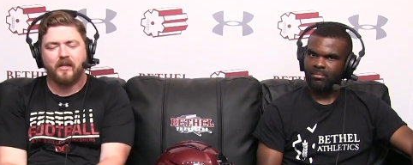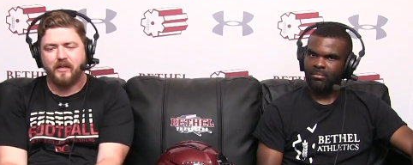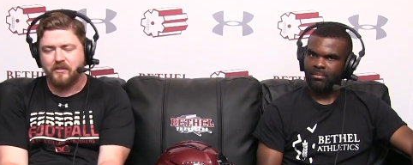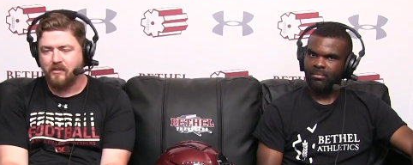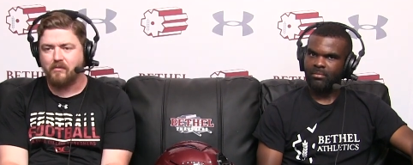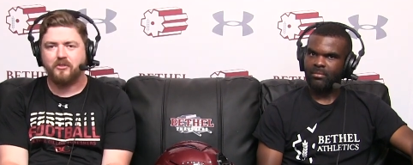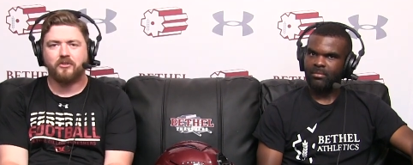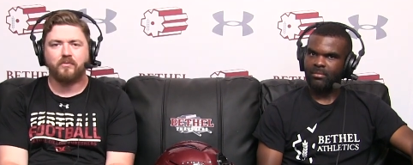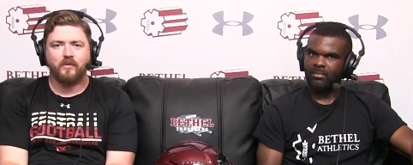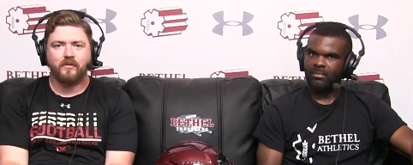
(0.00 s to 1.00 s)
Speaker 1: as the
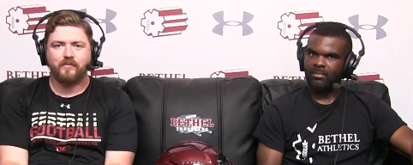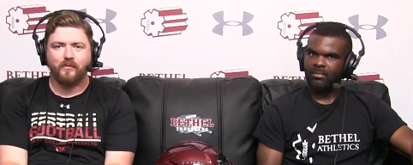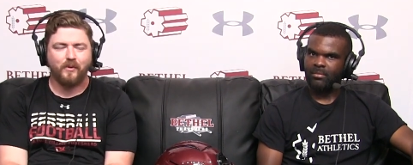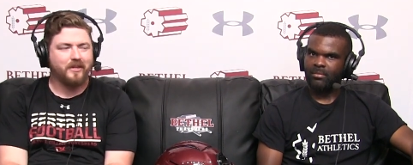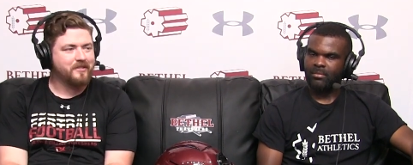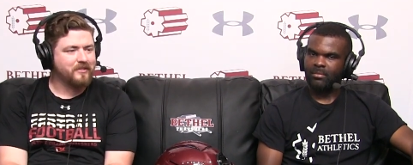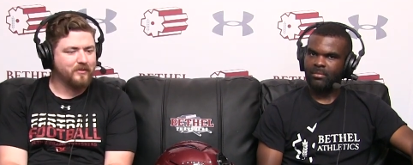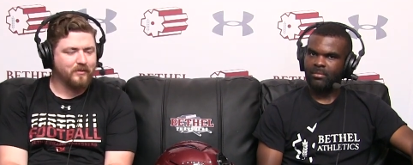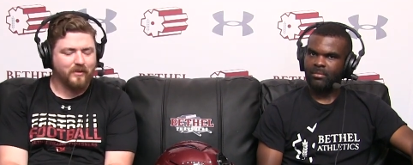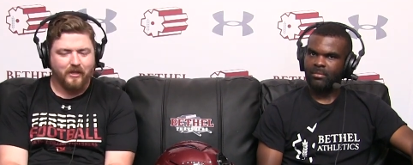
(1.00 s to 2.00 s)
Threshers won it
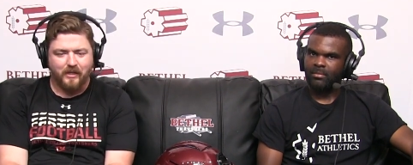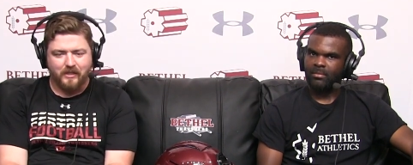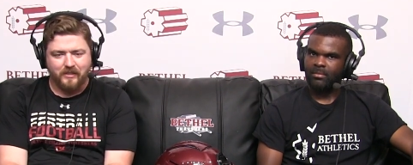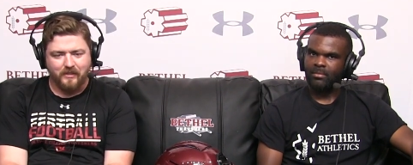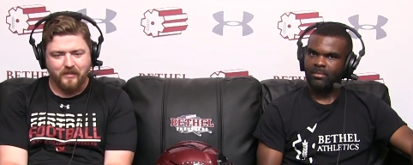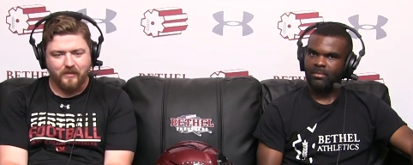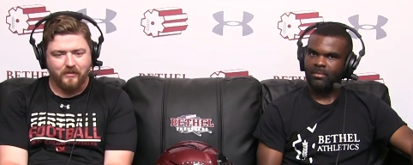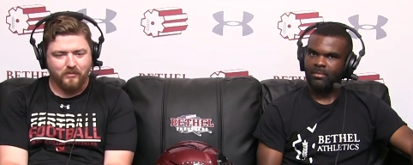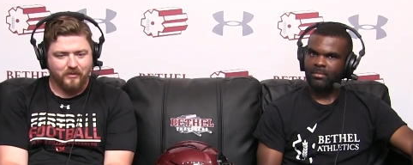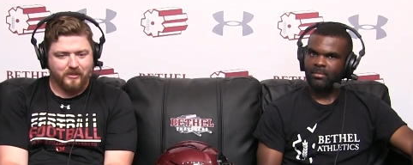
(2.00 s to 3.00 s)
42 to
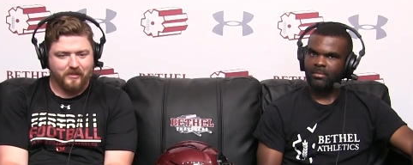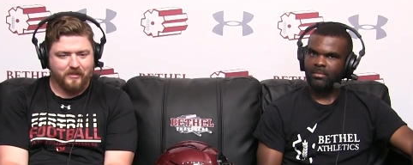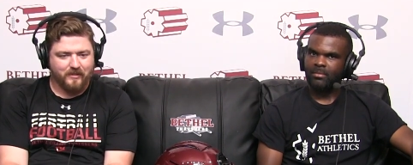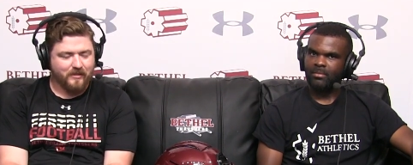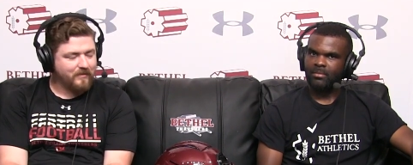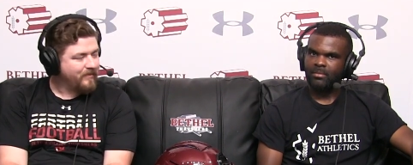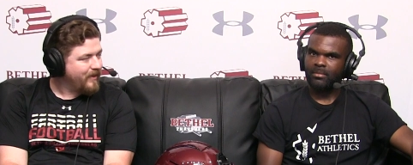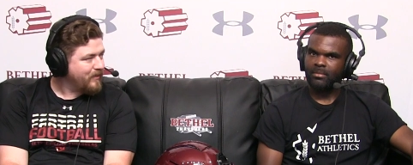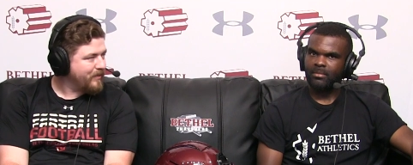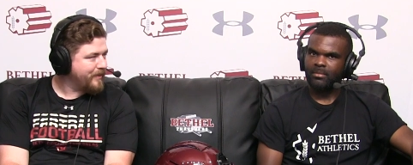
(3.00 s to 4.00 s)
26. Any
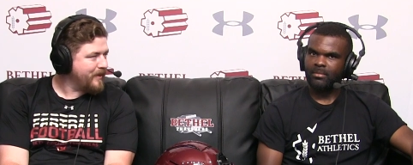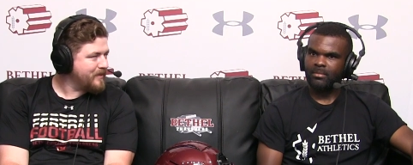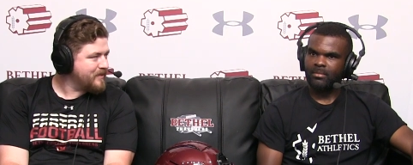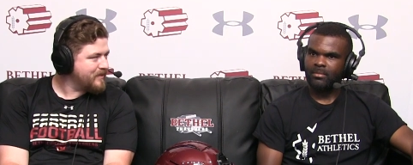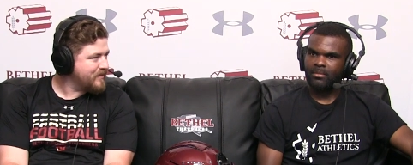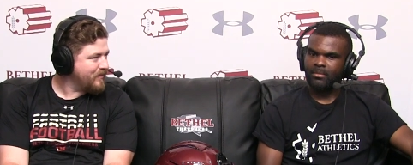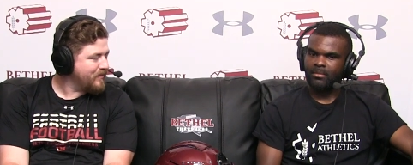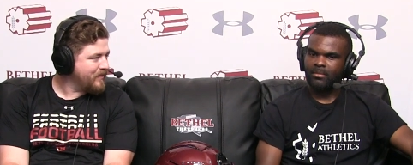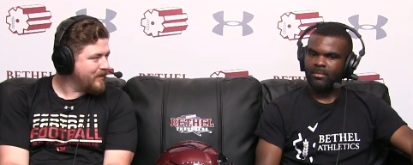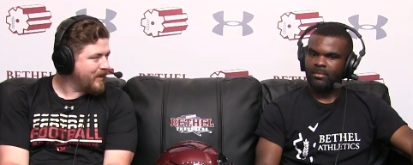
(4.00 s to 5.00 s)
final thoughts
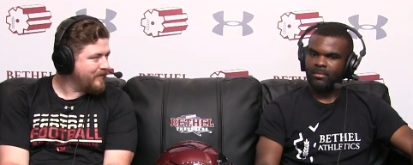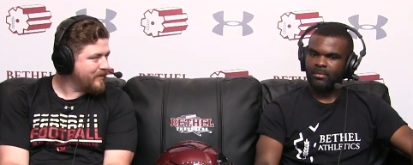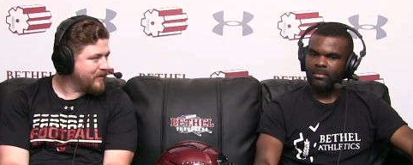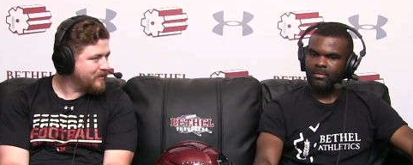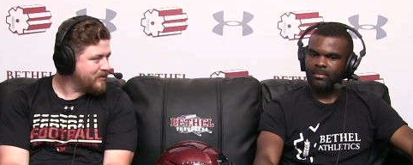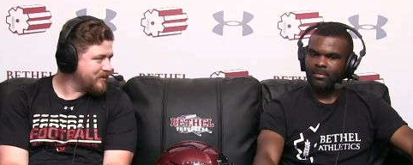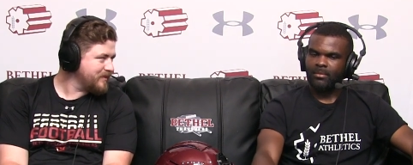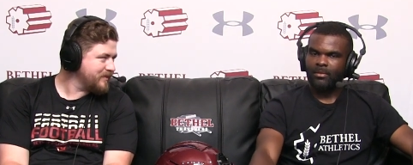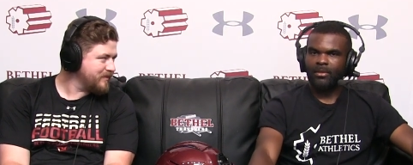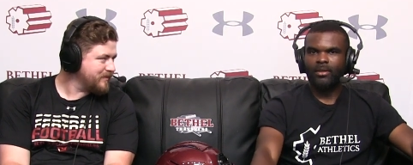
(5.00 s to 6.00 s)
on the game, Coach?
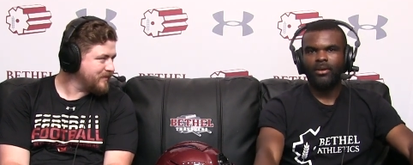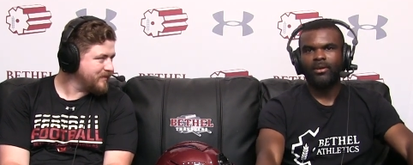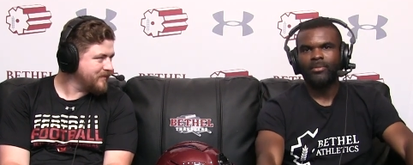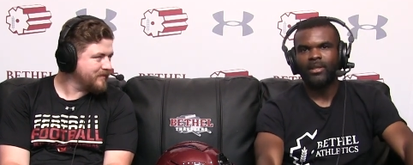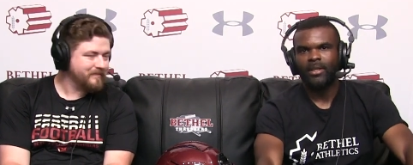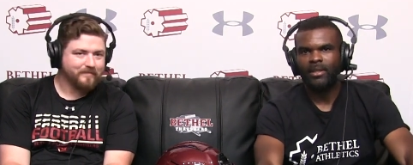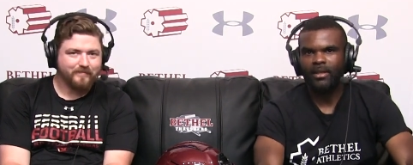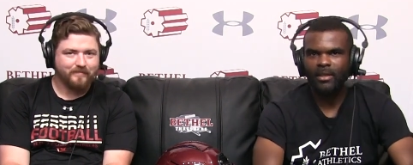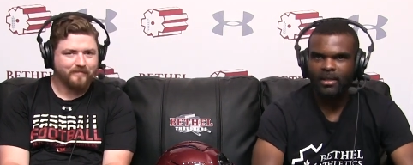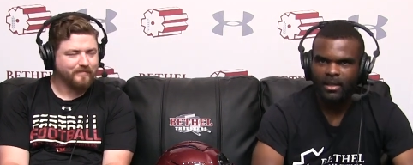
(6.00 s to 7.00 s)
Speaker 2: No, I mean I
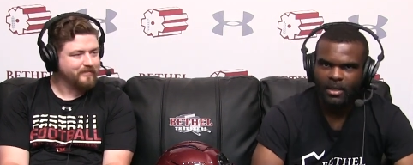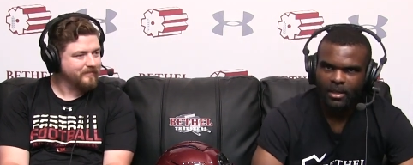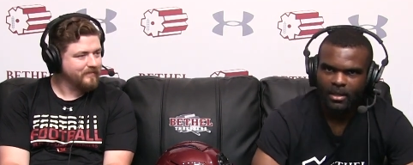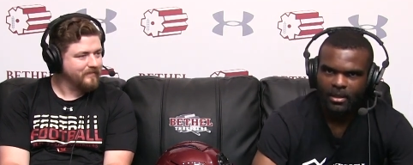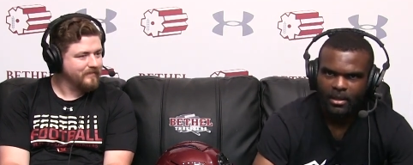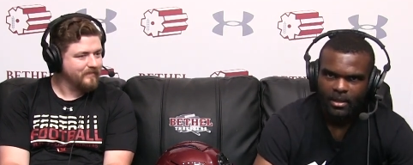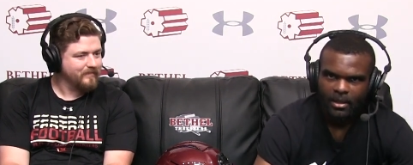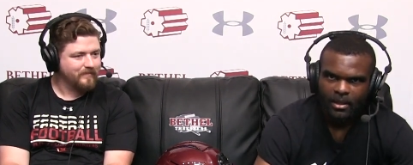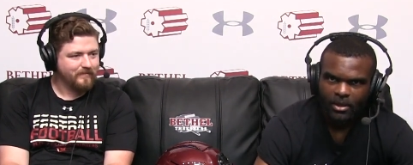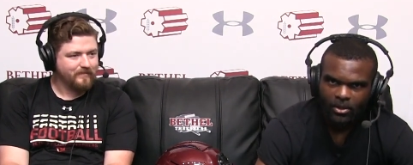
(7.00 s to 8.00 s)
think uh,
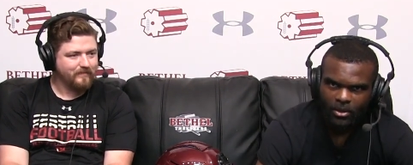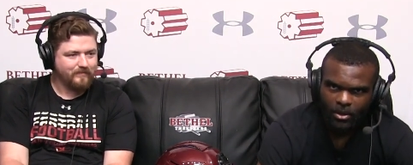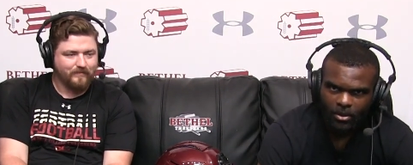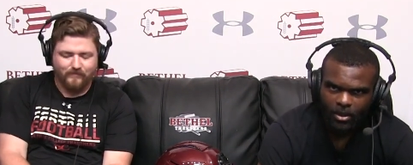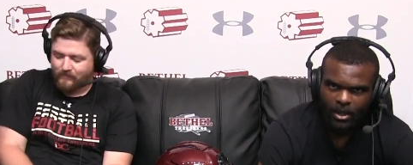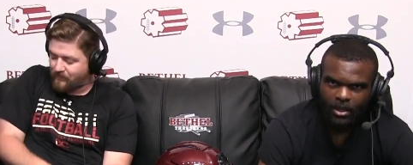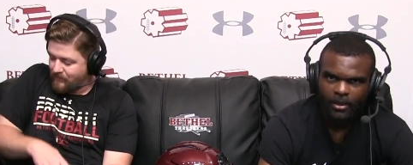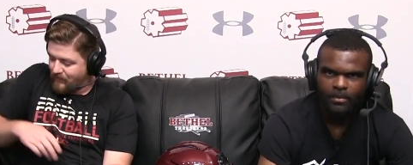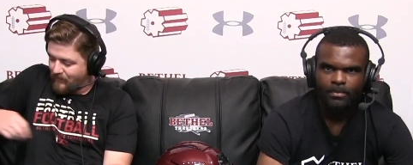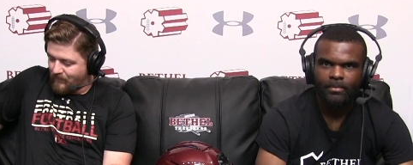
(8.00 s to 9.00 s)
you know.
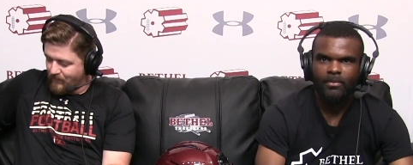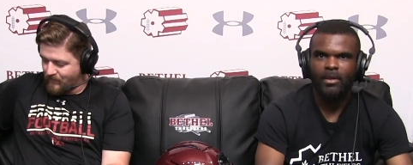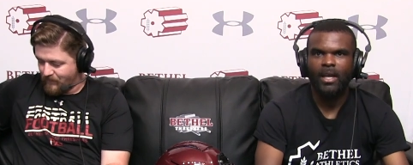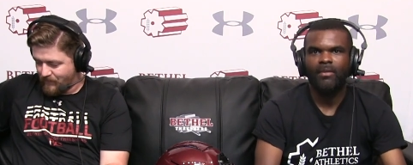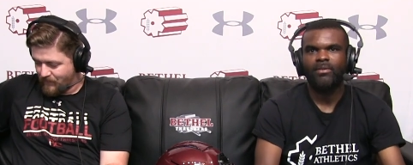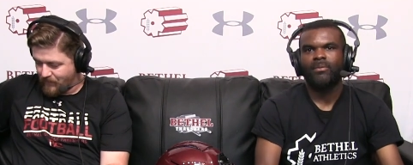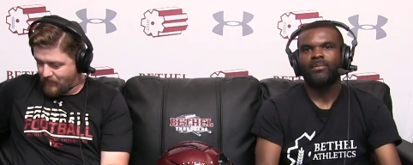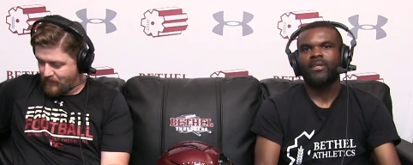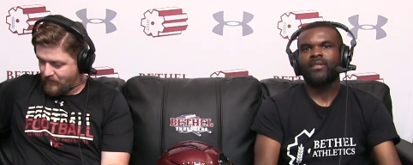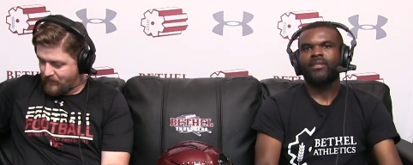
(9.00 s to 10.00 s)
Uh Avila,
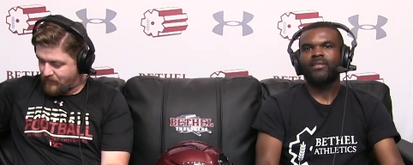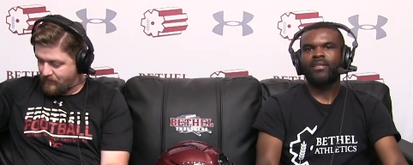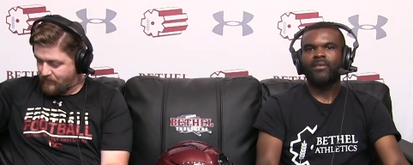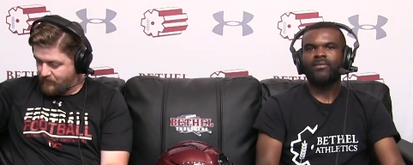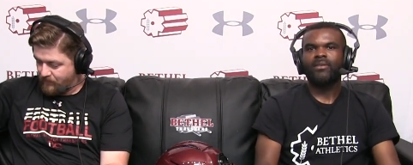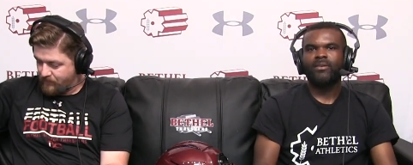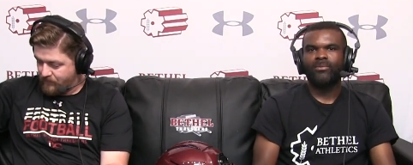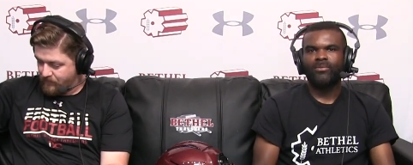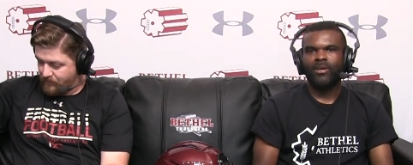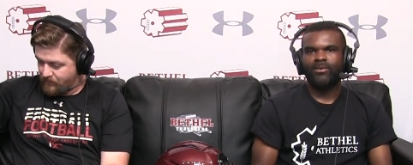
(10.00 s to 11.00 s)
man, that definitely
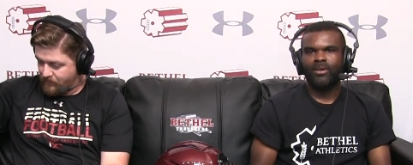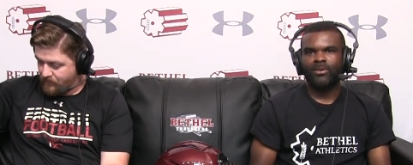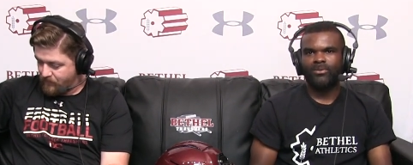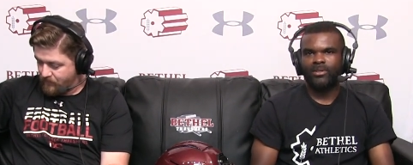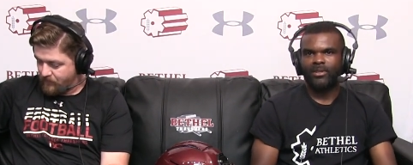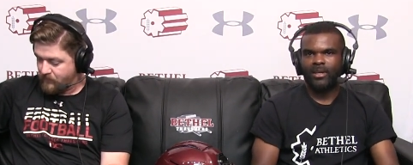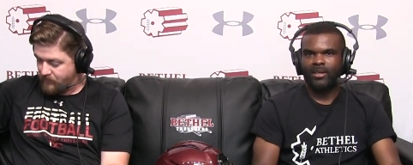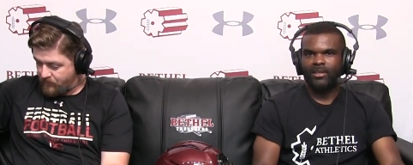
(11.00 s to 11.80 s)
are well coached, and they're